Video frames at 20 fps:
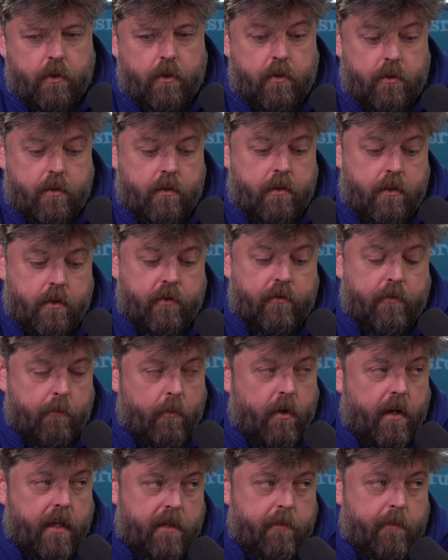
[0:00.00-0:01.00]
just from
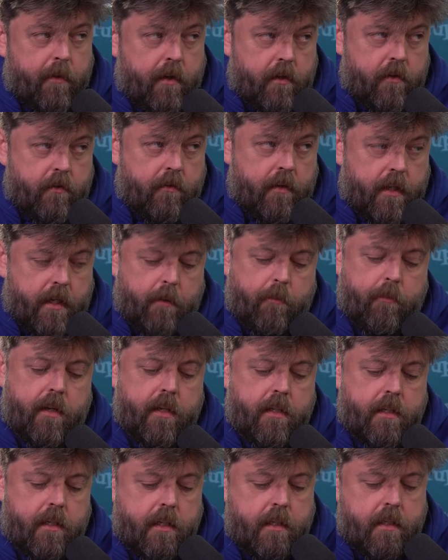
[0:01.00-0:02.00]
my experience running a
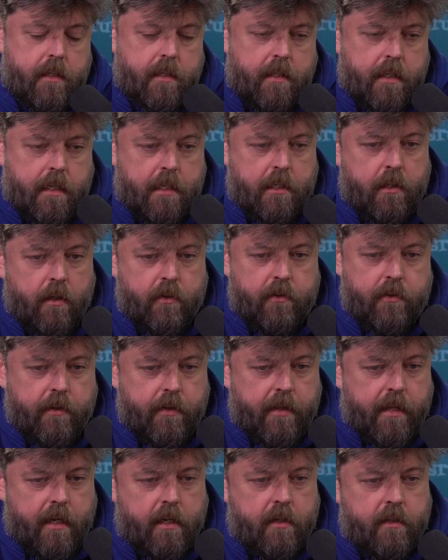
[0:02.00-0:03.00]
business, is there's lots of
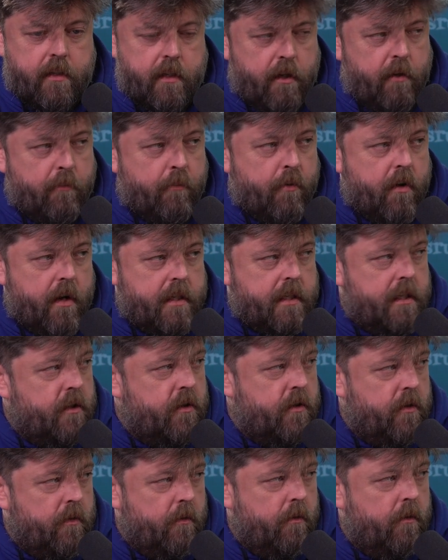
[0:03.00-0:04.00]
things that you price
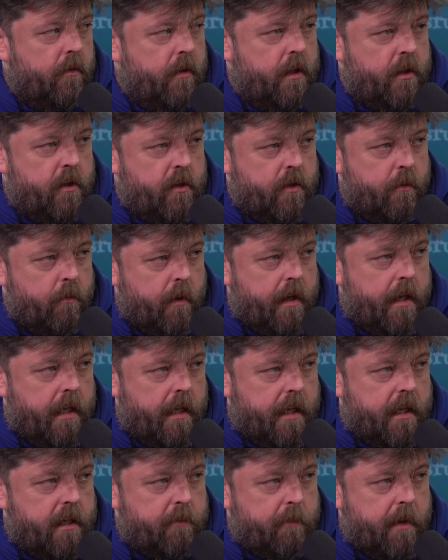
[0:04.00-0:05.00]
into your
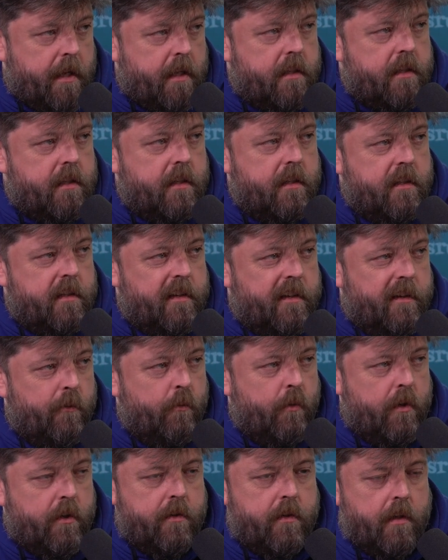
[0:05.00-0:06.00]
weekly expenses,
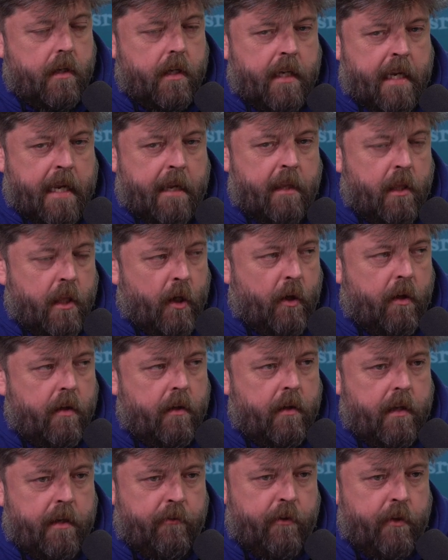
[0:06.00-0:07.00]
which again,
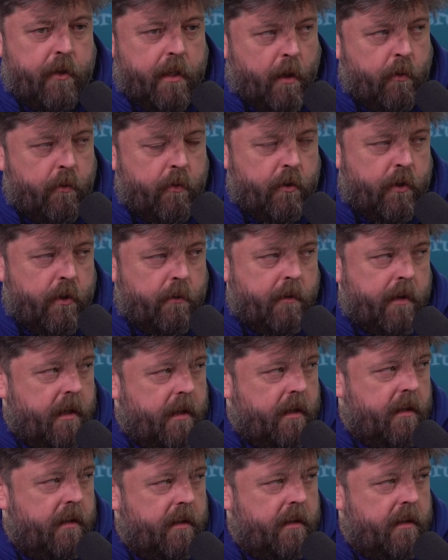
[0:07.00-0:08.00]
if you don't do it,